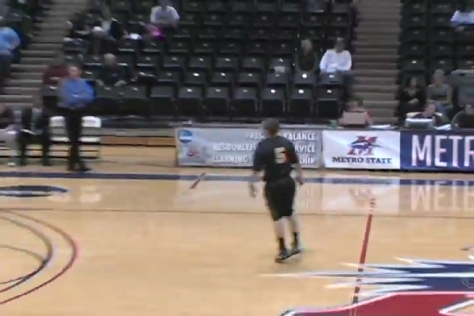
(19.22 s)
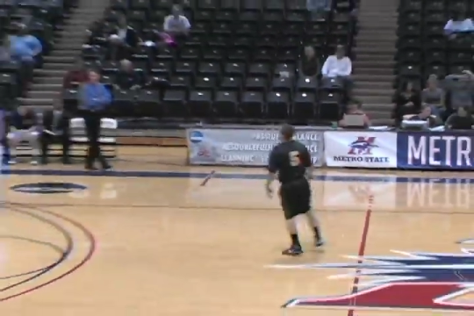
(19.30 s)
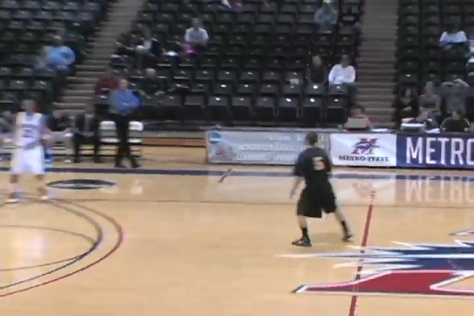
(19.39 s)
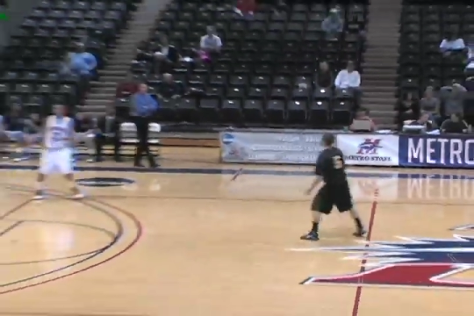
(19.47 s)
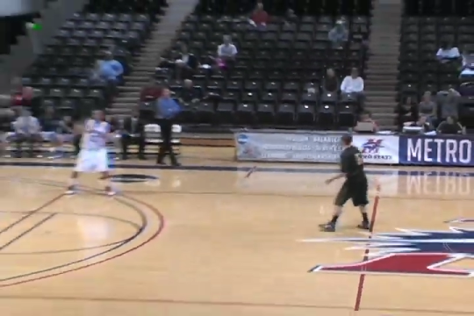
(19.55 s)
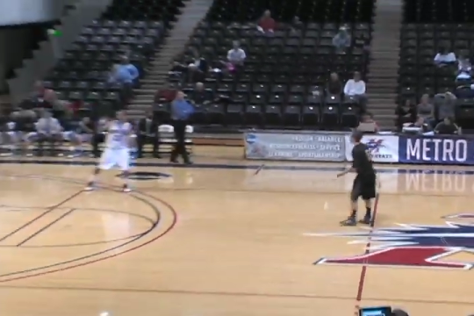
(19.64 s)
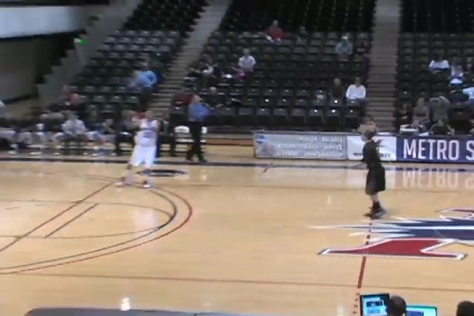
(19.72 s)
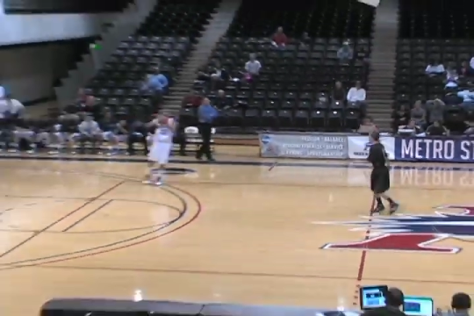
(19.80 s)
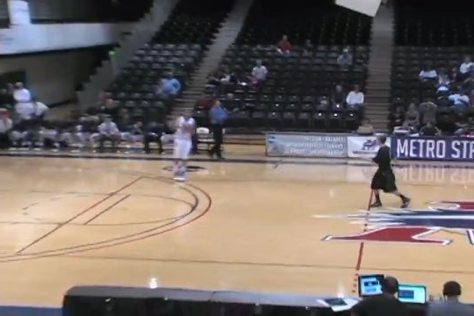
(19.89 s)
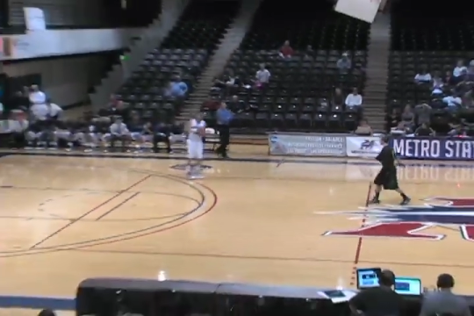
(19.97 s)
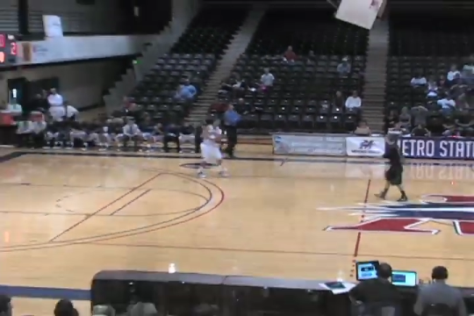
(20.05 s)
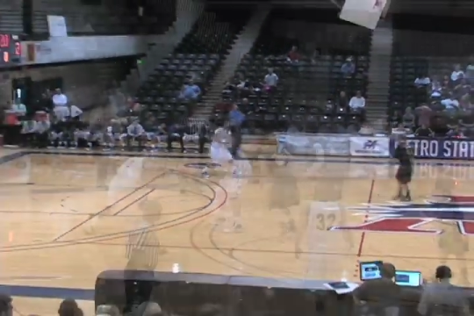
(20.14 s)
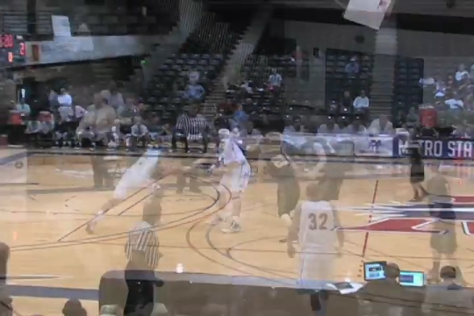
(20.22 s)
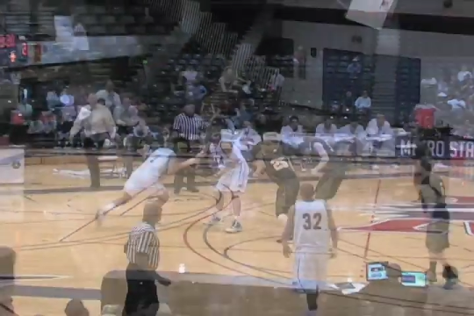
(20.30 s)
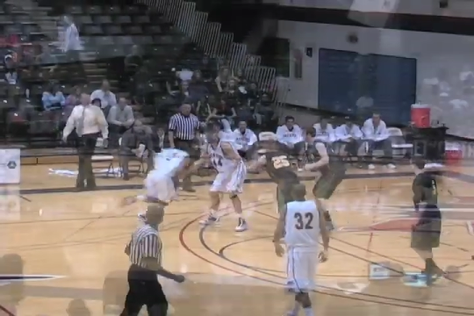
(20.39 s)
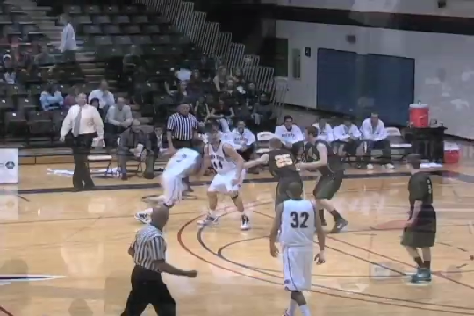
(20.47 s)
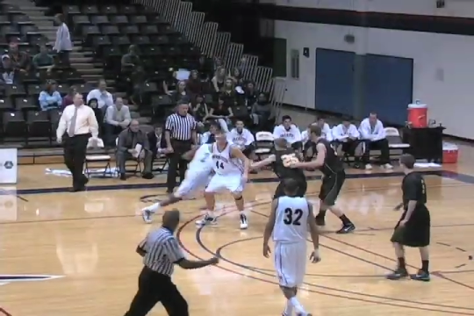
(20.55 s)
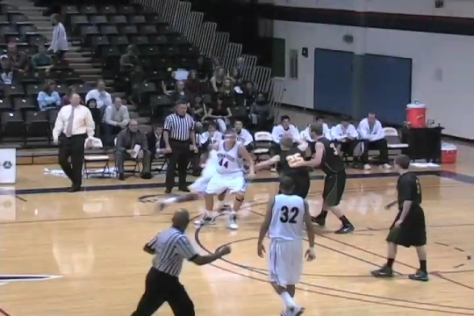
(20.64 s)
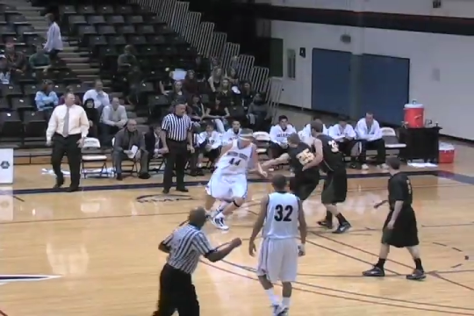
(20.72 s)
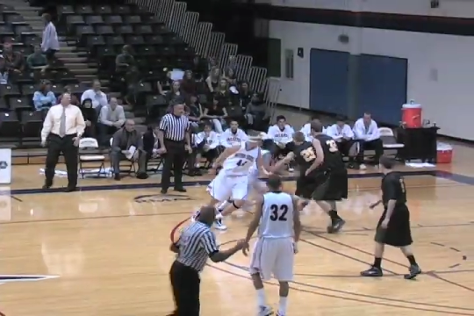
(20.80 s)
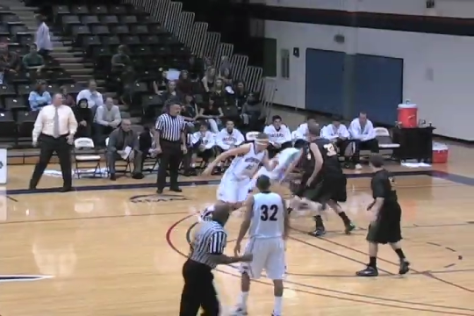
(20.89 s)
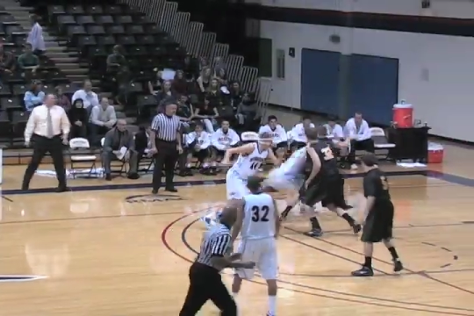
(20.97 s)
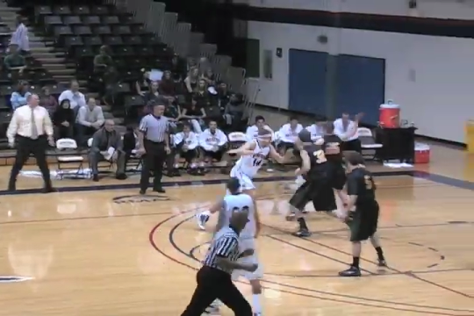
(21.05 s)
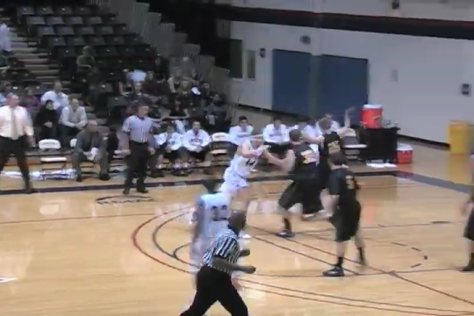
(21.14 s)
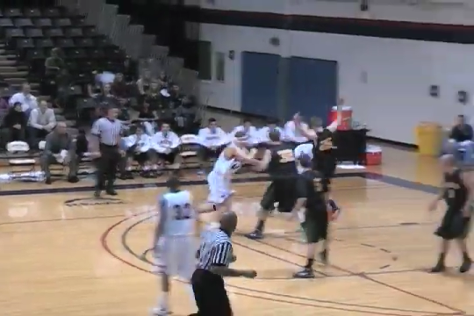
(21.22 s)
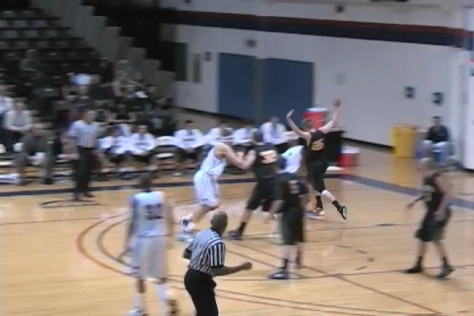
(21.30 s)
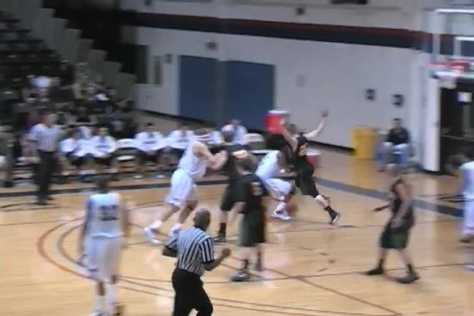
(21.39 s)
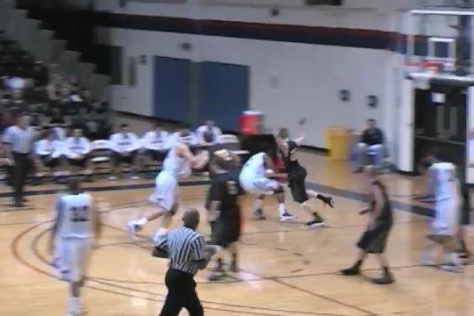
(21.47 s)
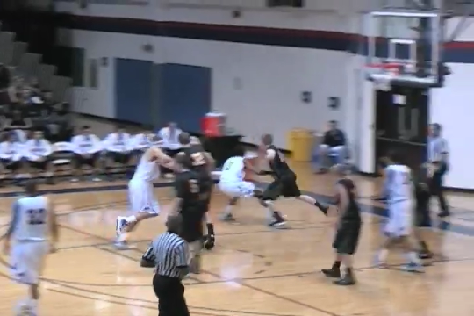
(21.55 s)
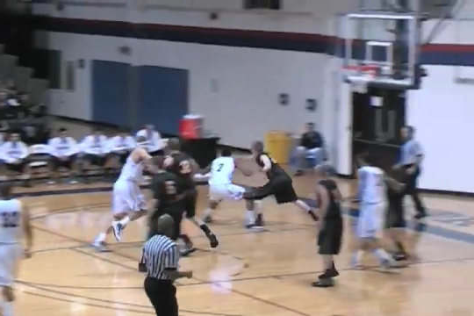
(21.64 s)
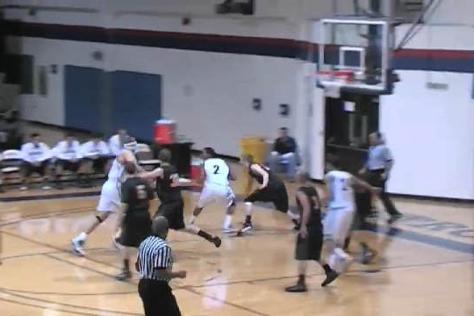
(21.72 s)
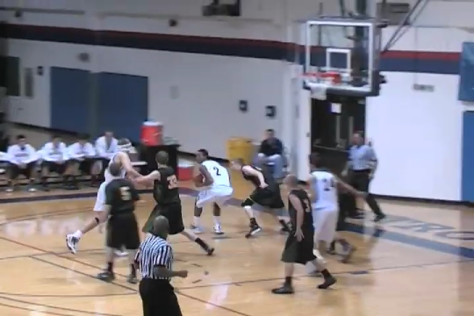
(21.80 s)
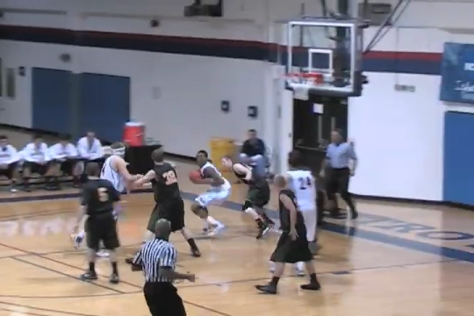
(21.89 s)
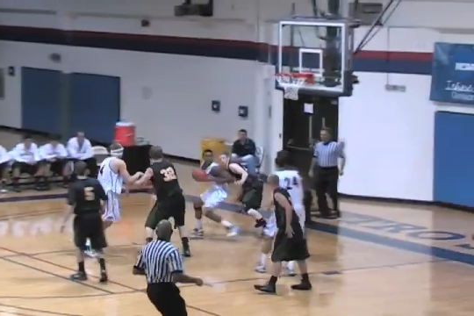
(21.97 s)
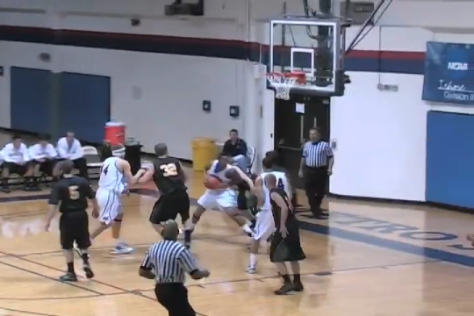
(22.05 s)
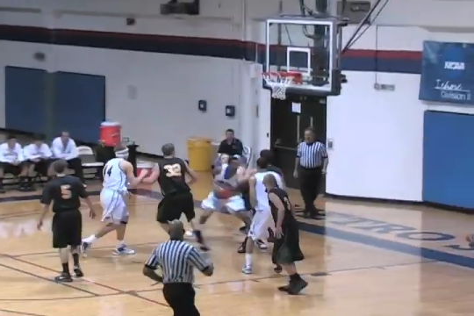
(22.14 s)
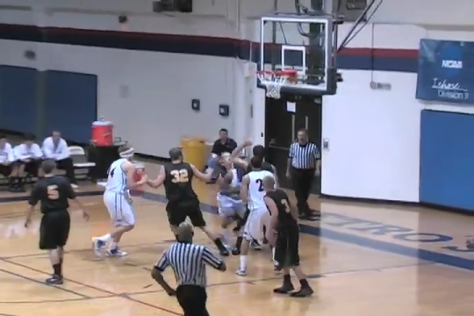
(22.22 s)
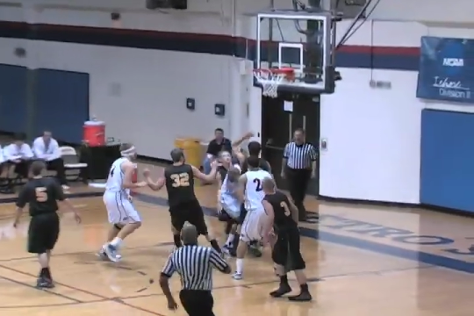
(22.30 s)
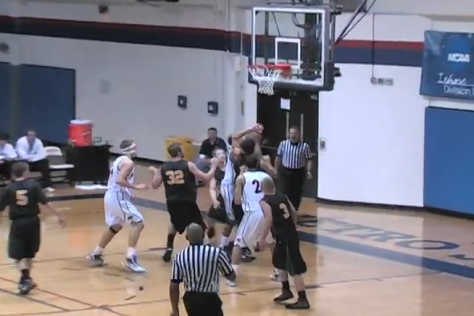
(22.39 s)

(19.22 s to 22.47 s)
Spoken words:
No face is visible, so there are no lips to read.